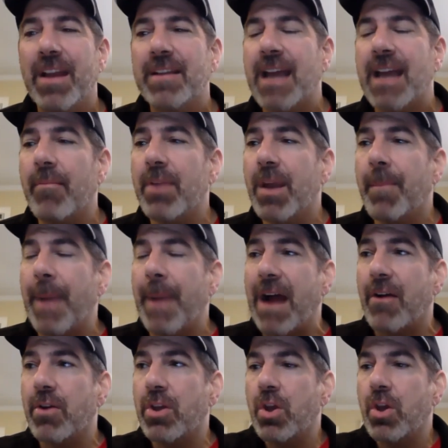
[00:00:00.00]
Tell me
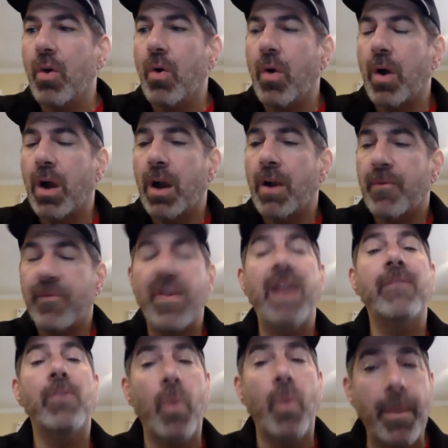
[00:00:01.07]
about your
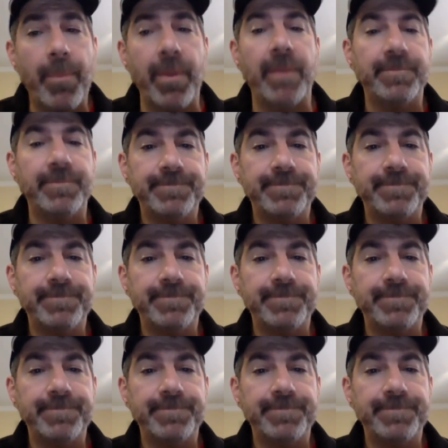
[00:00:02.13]
favorite weapon.